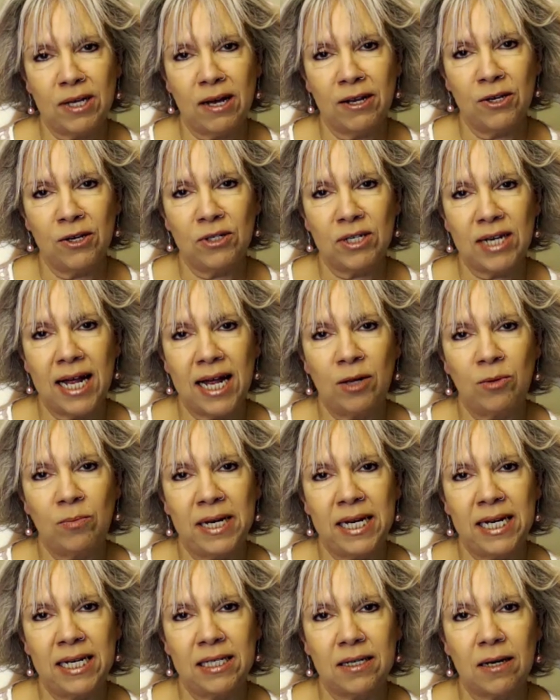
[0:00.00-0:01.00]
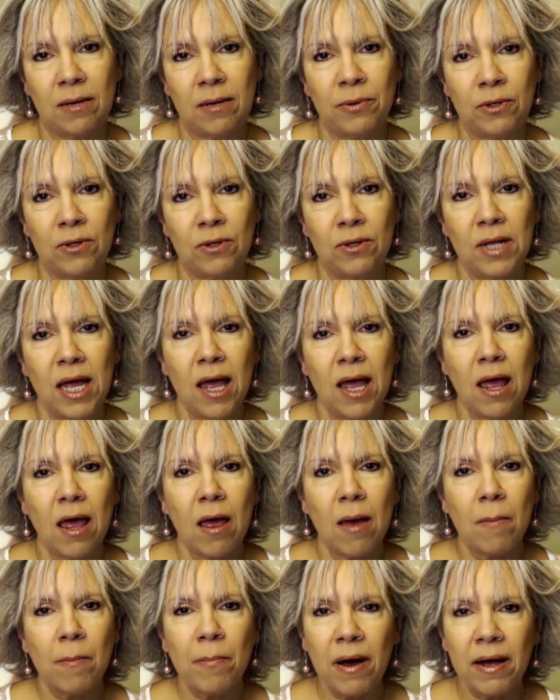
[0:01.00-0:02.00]
I used Elmerly double,
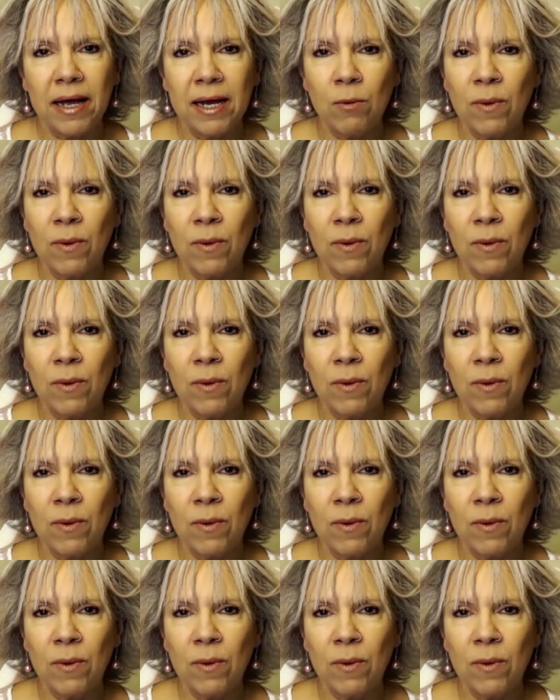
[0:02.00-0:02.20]
but